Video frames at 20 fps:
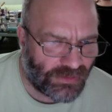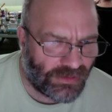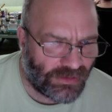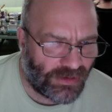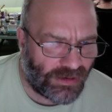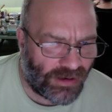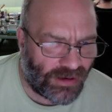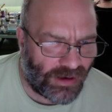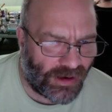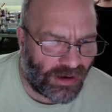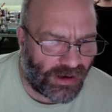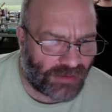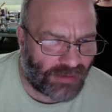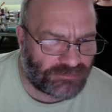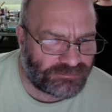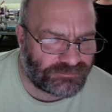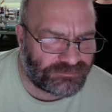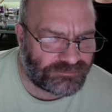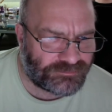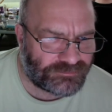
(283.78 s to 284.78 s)
Uh,
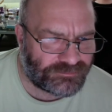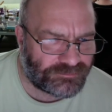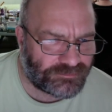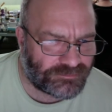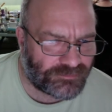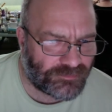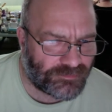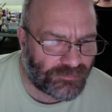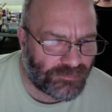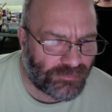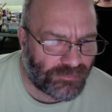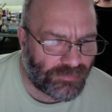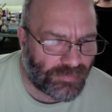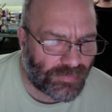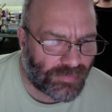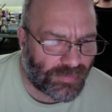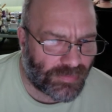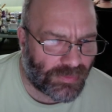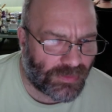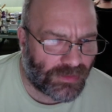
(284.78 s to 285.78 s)

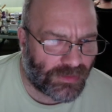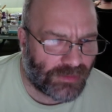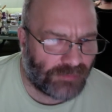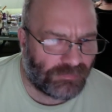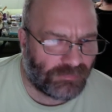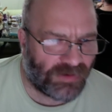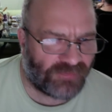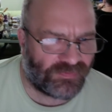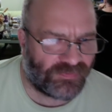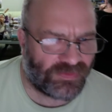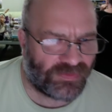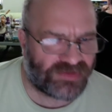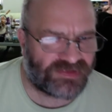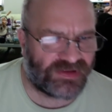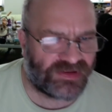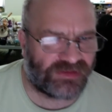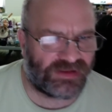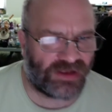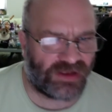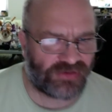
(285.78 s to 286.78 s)
my first
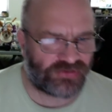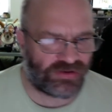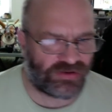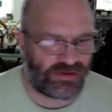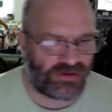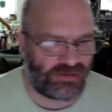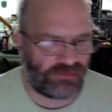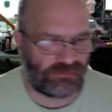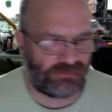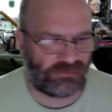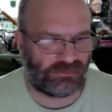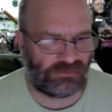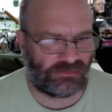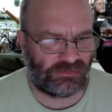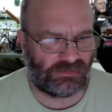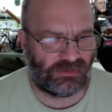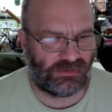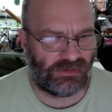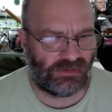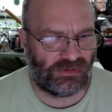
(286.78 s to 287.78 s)
detention?
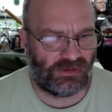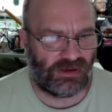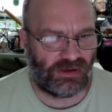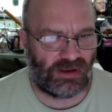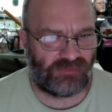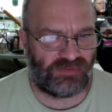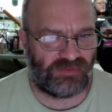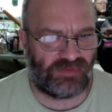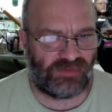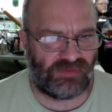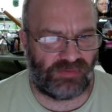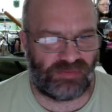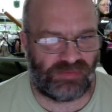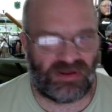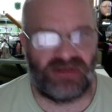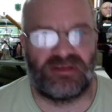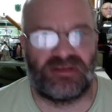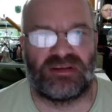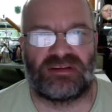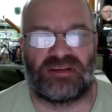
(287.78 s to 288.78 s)
I've never
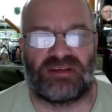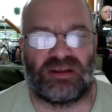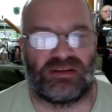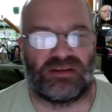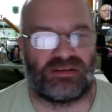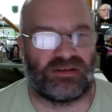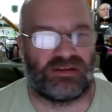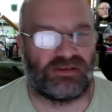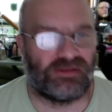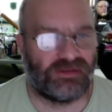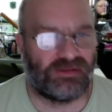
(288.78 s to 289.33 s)
been detented.